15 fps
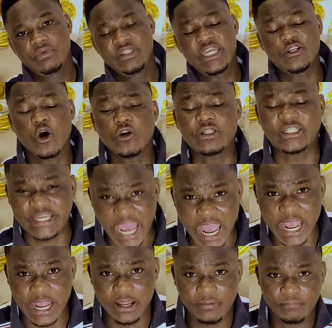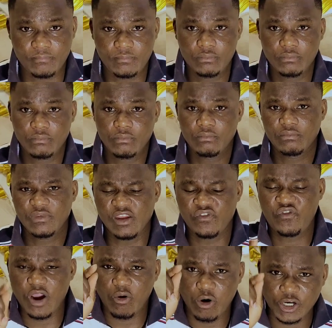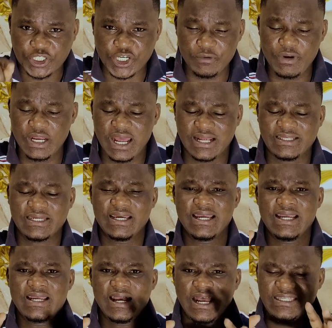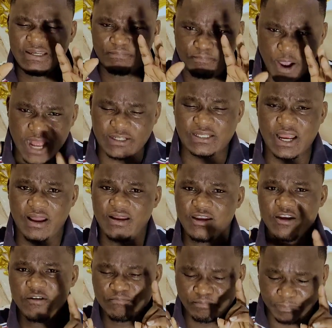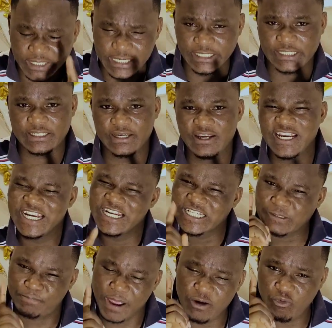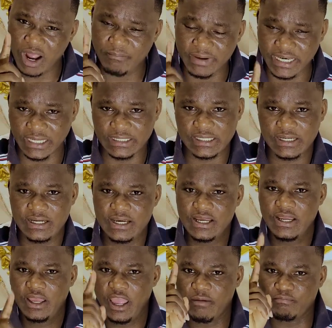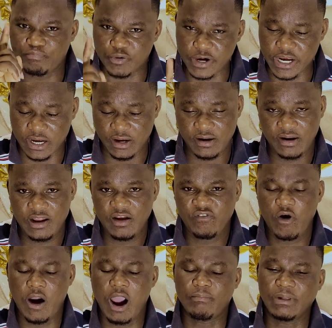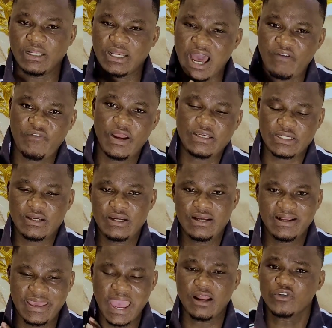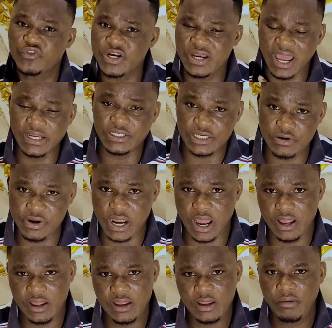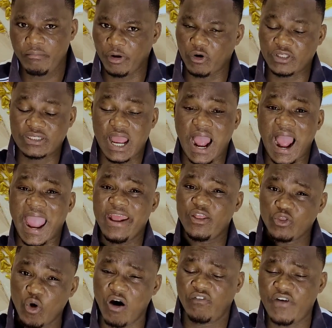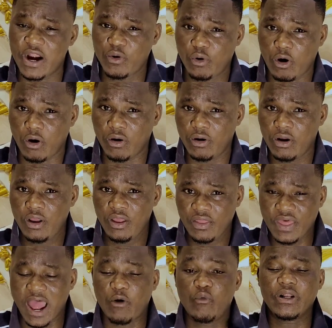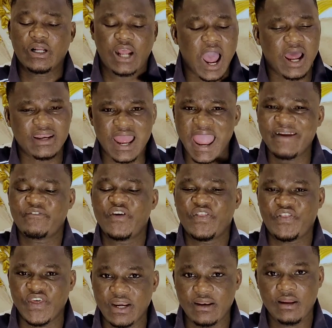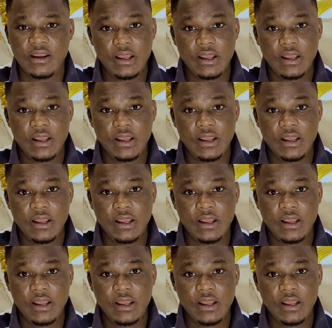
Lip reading: They don't care. If you are watching me as a pastor, please spend 1 minute and pray for our beloved country, Nigeria. Because I know very well that with God, everything